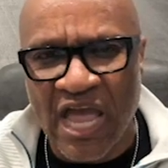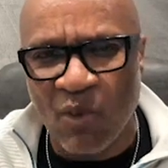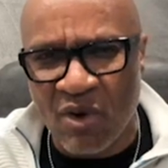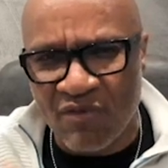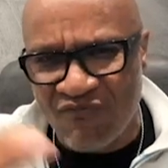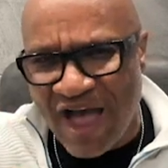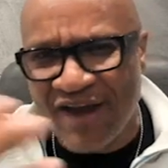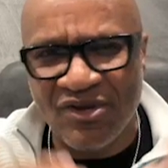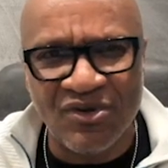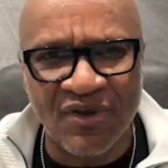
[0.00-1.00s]
And we're
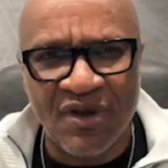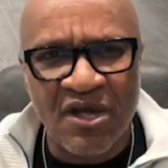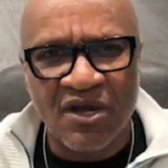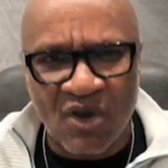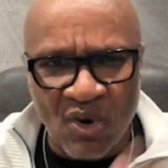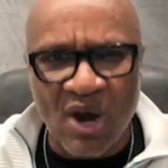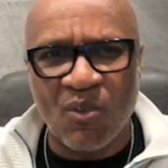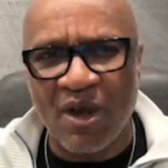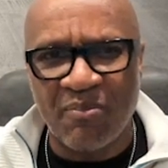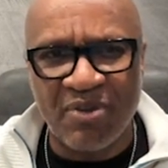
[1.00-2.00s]
inviting you to go to our
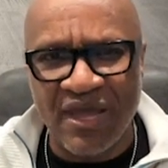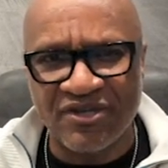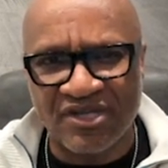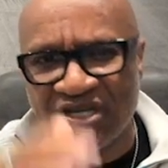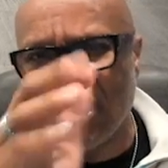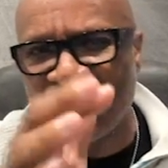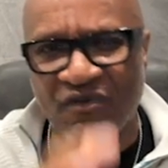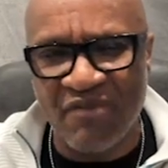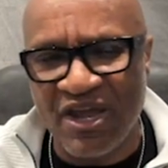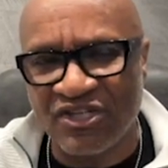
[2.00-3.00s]
webpage, get the
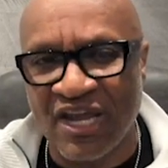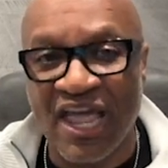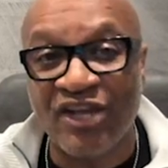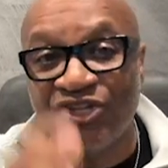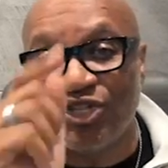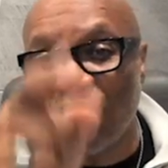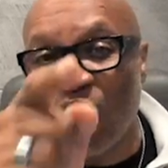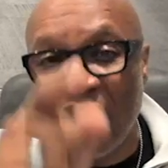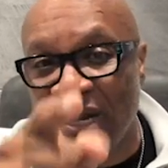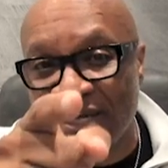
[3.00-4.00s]
information, and
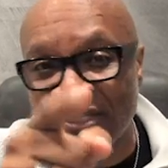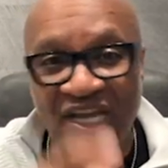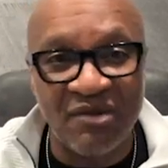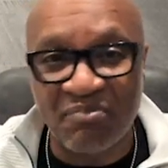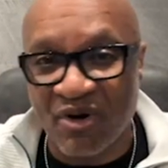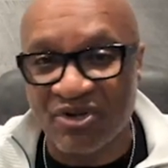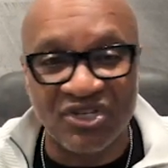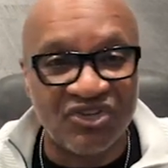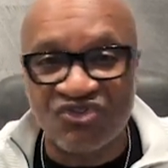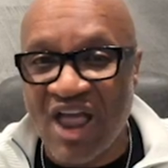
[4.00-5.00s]
join us in
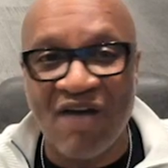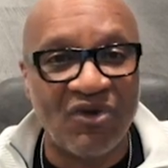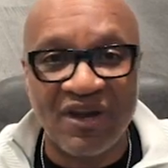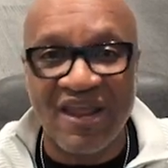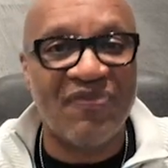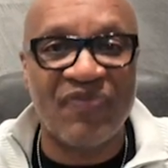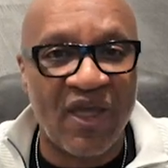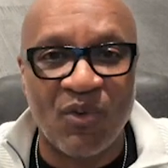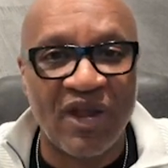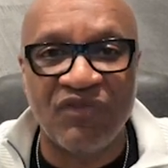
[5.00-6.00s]
person. Travel, get there,
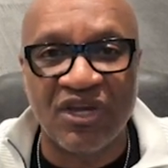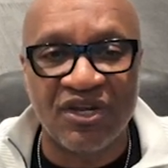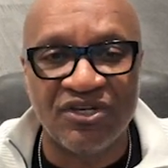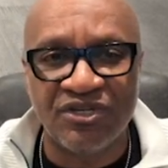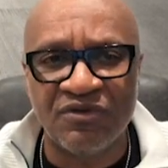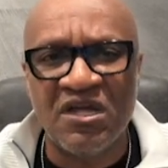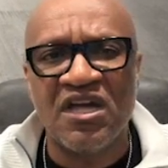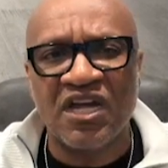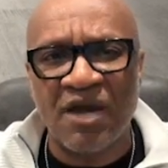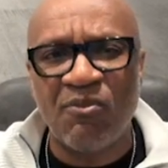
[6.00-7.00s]
whatever you can do.
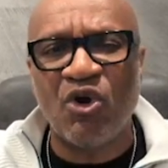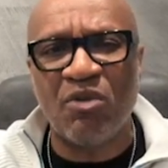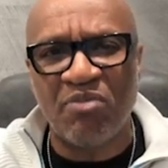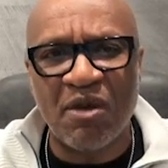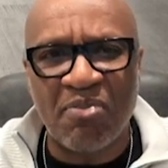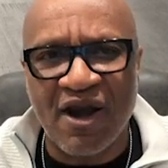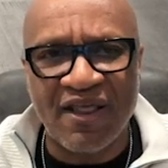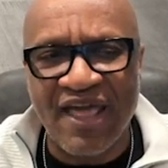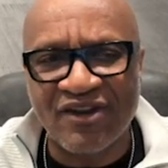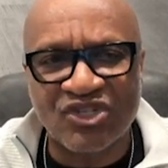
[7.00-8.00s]
Come on and be a part of
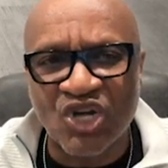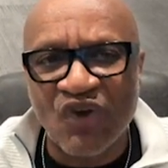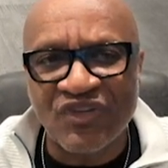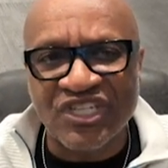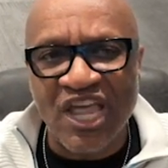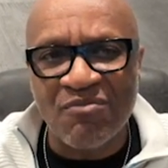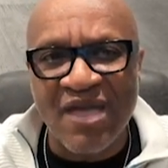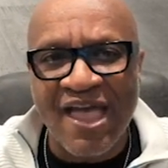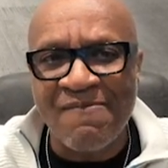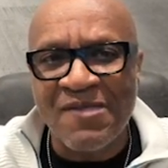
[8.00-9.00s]
that service,
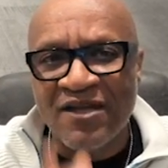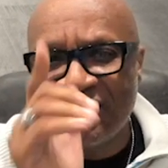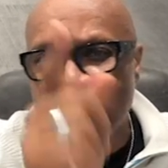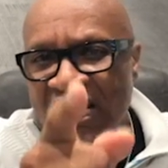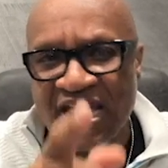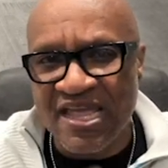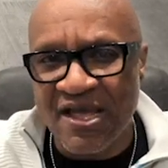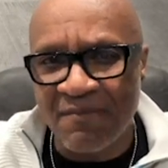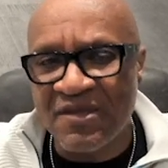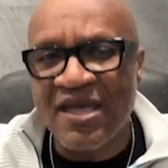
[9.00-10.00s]
amen. 10
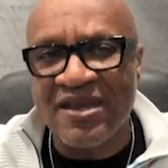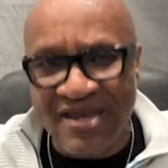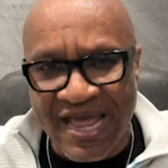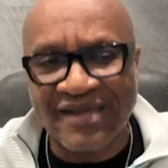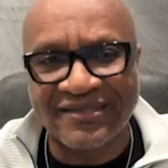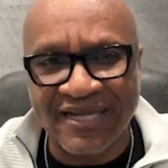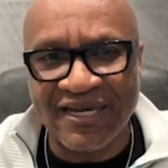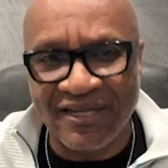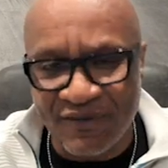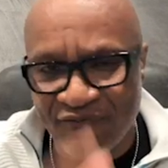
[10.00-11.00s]
a.m. next
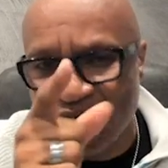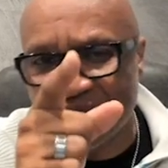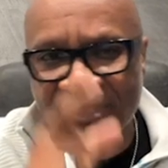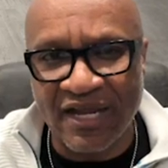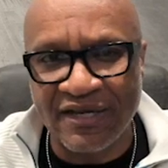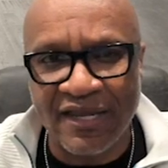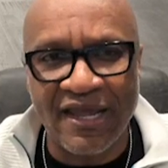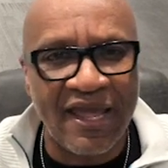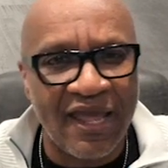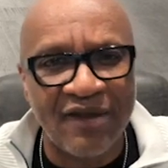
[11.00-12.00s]
Sunday, the first Sunday
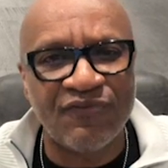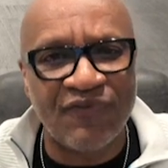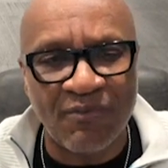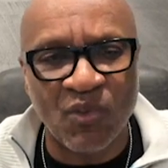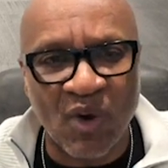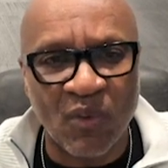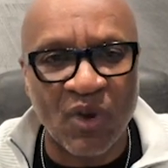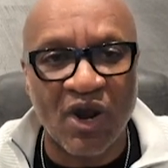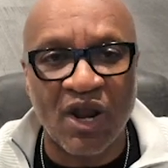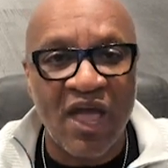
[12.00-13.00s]
in February. We're
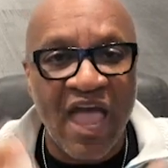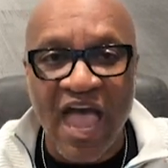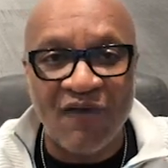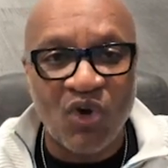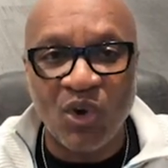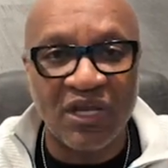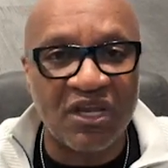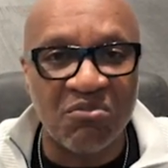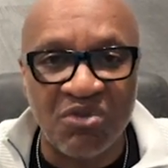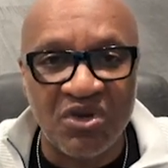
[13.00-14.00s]
going to have Holy
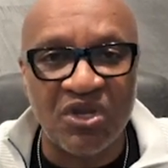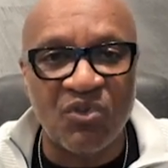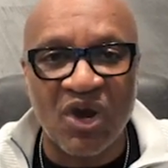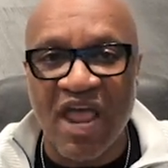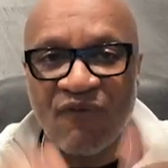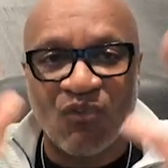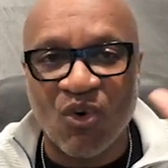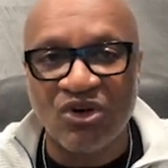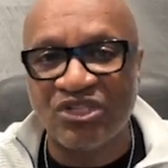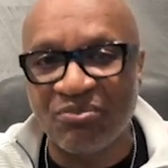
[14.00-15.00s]
Communion. We're going to have
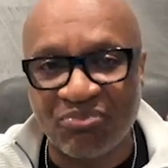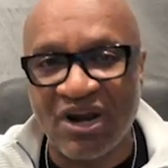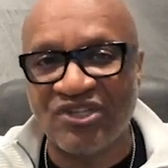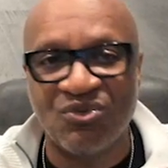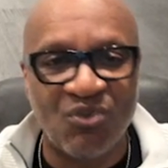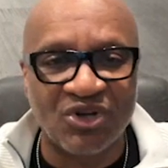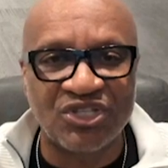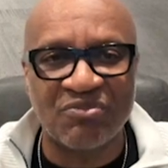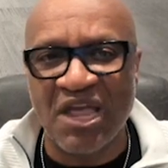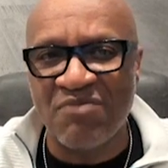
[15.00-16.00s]
worship, praise, and
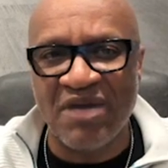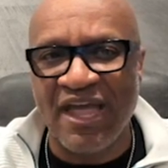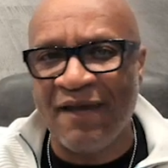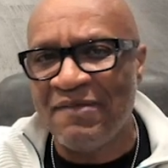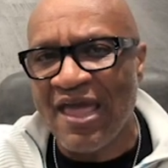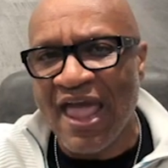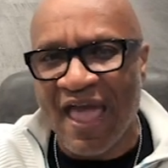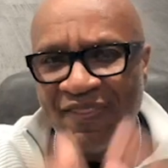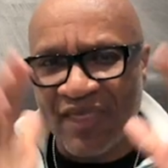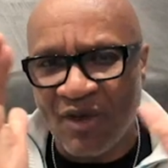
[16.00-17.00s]
worship. Amen.
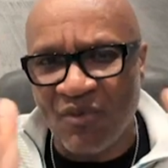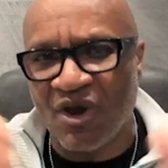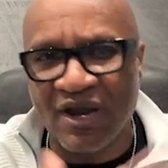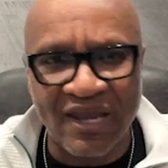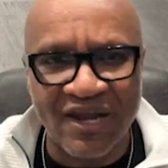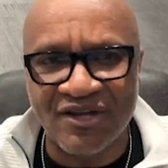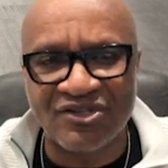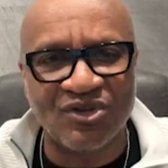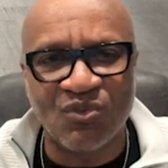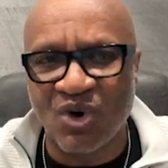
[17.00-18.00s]
And then we're going to get into
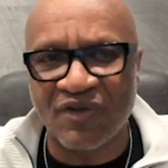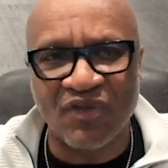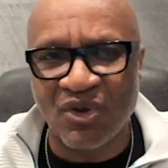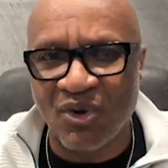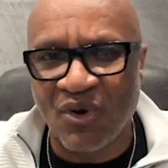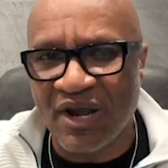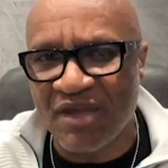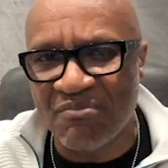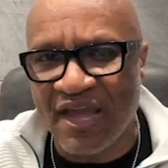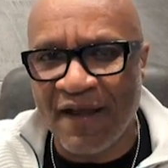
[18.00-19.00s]
the word of the Lord.
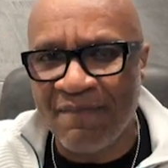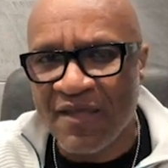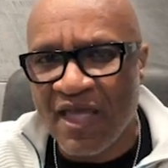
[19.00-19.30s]
Amen.